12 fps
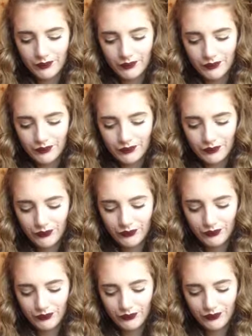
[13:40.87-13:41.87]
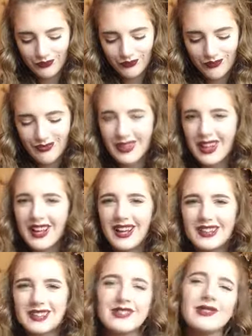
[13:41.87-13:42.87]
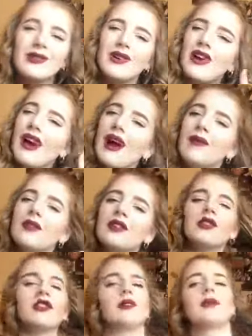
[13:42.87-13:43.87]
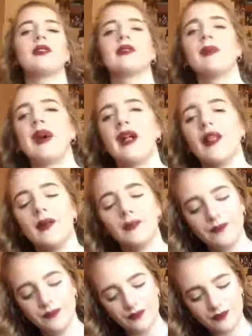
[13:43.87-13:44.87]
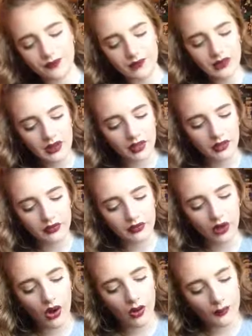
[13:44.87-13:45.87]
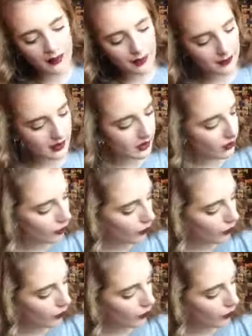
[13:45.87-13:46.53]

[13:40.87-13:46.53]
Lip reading: Do you know what? I'm not too sure about this palette. They've got maybe